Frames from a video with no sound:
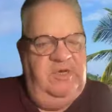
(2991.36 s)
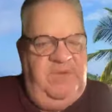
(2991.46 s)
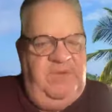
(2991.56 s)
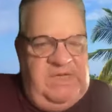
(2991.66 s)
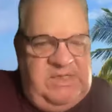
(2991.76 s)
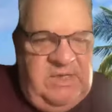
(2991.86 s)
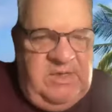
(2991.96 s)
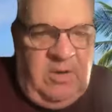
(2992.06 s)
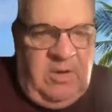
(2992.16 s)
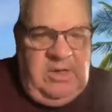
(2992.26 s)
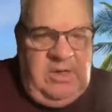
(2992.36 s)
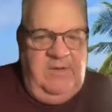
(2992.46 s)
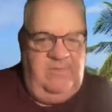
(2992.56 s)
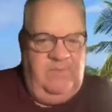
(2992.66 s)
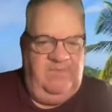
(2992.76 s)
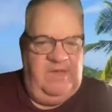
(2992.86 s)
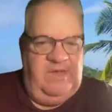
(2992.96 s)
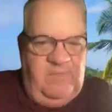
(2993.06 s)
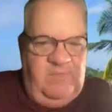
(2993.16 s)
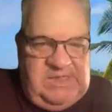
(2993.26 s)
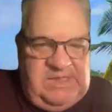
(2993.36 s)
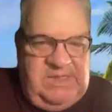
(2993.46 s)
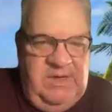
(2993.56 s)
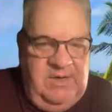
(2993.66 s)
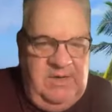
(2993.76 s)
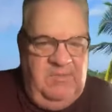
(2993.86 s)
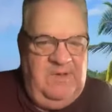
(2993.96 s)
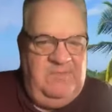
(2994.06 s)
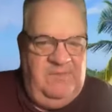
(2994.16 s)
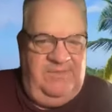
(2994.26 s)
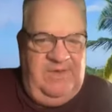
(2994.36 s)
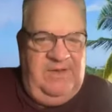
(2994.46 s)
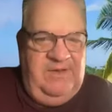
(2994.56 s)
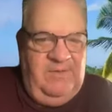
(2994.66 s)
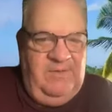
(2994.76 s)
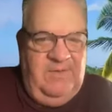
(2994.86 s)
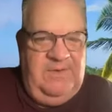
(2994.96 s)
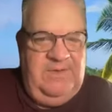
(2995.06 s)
peace and holiness, without which no one will see the Lord.